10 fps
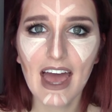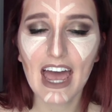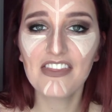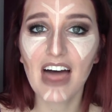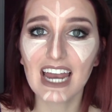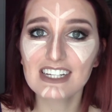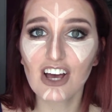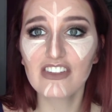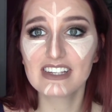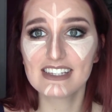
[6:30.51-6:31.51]
And that is
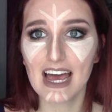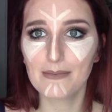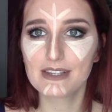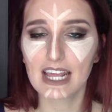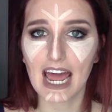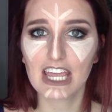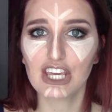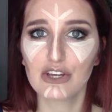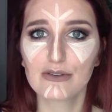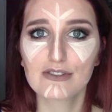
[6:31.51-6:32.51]
all the steps that I
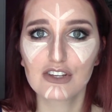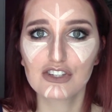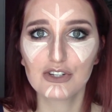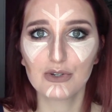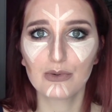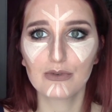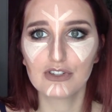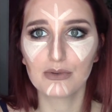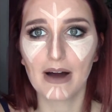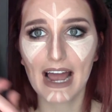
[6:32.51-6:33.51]
use to
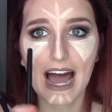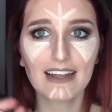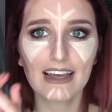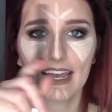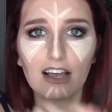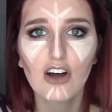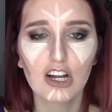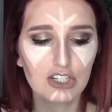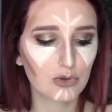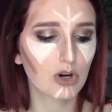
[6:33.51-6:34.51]
do my highlight and
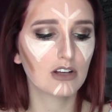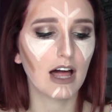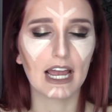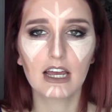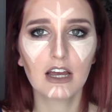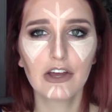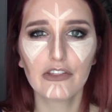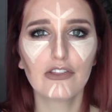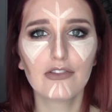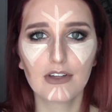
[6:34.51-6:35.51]
contour, like
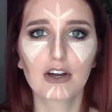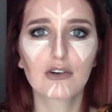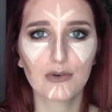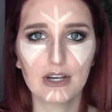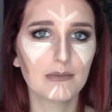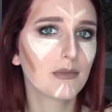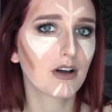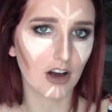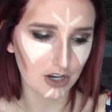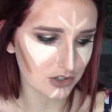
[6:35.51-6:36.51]
the cream
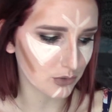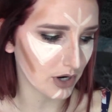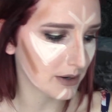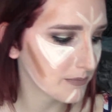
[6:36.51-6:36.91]
contour.